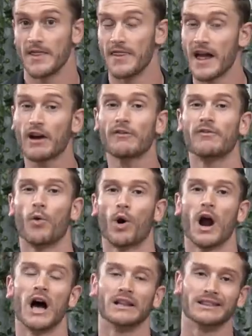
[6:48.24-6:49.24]

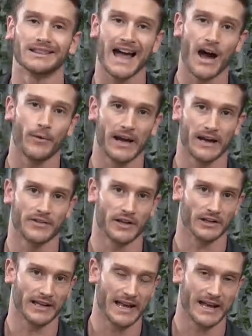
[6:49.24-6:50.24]
Therefore, allowing the
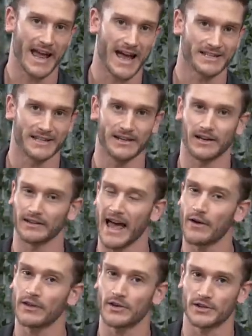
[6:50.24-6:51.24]
oleic acid and
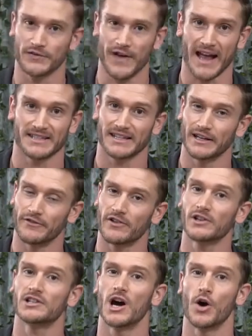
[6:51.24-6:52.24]
allowing those fats to
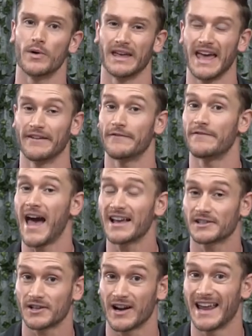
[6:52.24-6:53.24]
convert to OEA
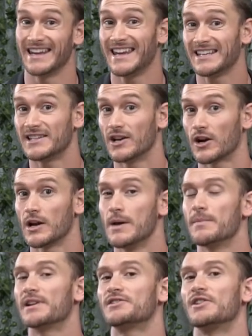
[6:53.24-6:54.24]
faster and easier
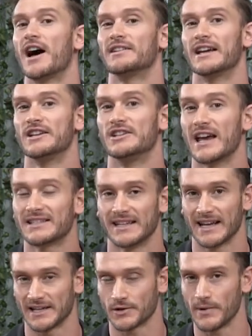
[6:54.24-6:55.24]
because they're not
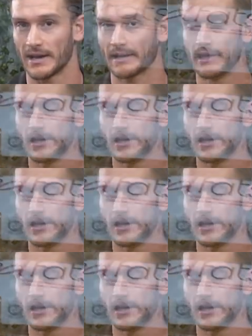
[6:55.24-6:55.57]
digesting as quick.